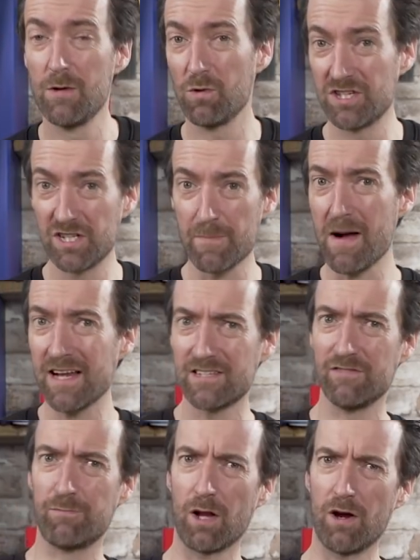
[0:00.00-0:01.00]
which is a
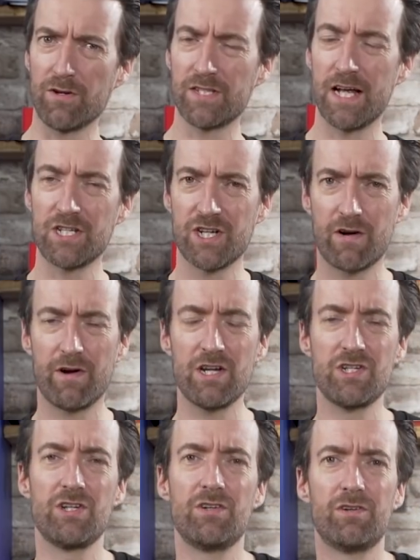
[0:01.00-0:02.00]
massive blow to that
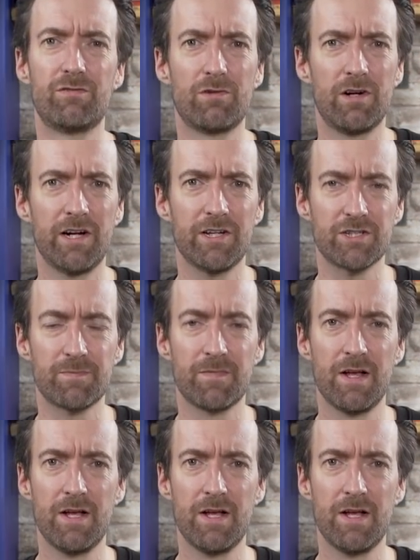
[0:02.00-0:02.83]
generation of riders.